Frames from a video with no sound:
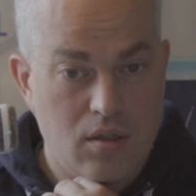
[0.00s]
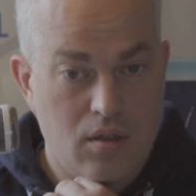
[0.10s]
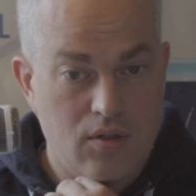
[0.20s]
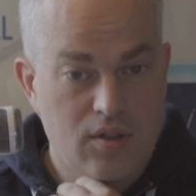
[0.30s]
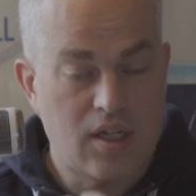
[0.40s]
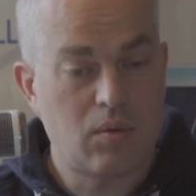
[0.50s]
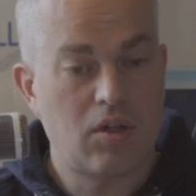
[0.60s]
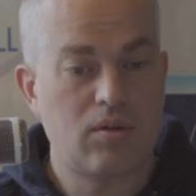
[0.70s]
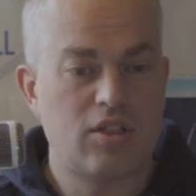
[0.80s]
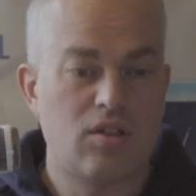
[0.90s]
So now we'll
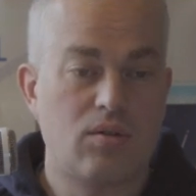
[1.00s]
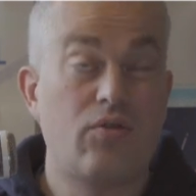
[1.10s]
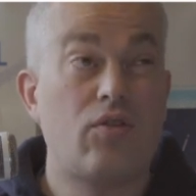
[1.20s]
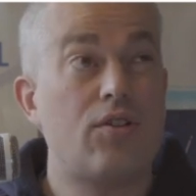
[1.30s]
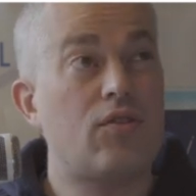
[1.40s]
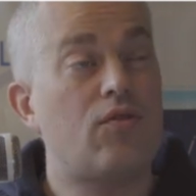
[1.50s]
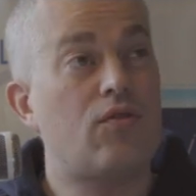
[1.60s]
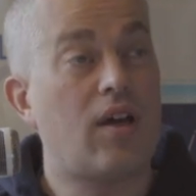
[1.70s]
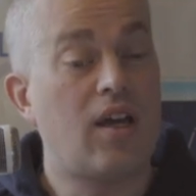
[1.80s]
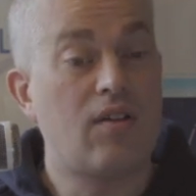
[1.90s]
only show the first
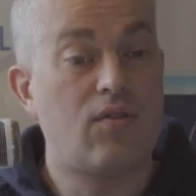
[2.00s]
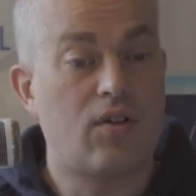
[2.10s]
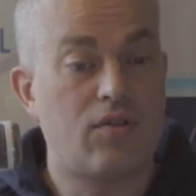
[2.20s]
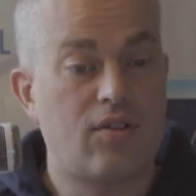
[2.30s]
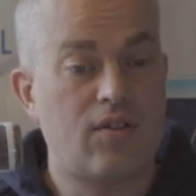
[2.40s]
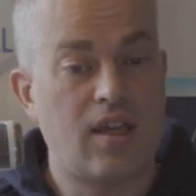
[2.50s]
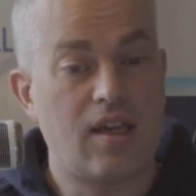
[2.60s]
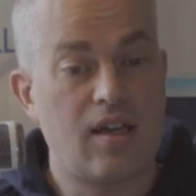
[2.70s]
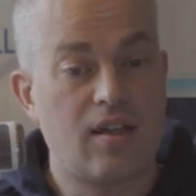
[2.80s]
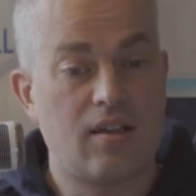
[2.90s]
5 of
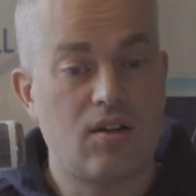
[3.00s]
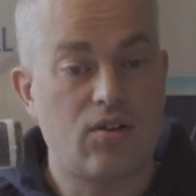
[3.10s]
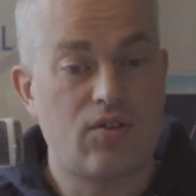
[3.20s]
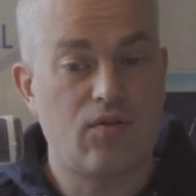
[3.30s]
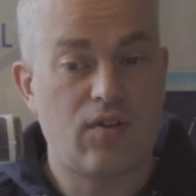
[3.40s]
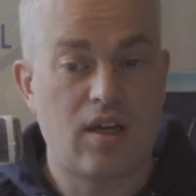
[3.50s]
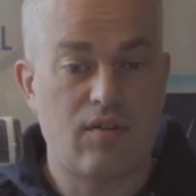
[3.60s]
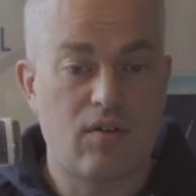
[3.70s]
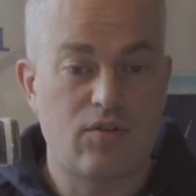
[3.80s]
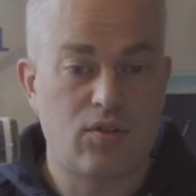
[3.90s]
stay and the last 5
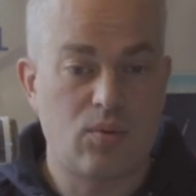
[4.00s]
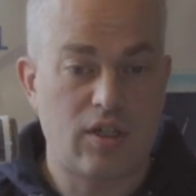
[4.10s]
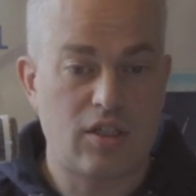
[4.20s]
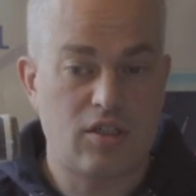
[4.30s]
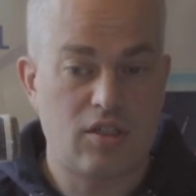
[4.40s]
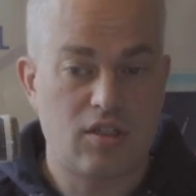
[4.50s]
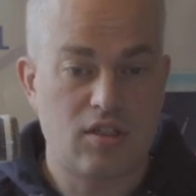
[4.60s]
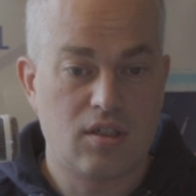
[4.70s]
of switch.